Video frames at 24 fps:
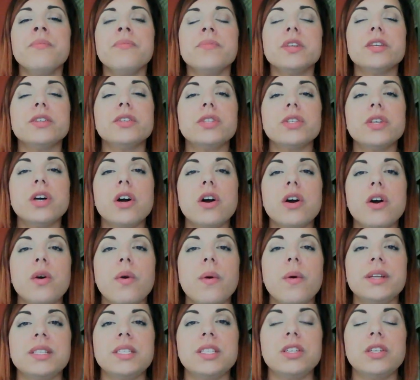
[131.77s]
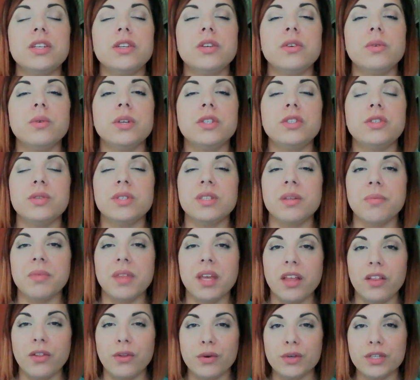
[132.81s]
So to do
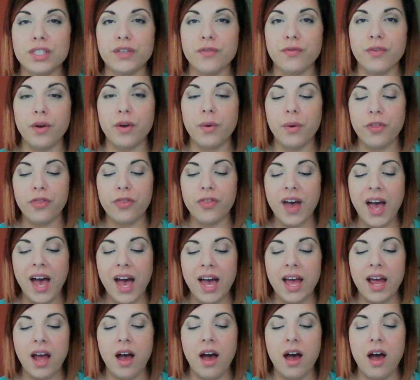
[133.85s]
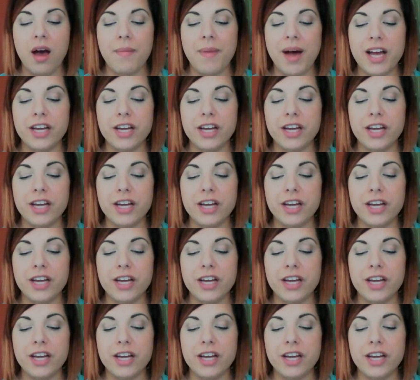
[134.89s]
something a little different with that, um,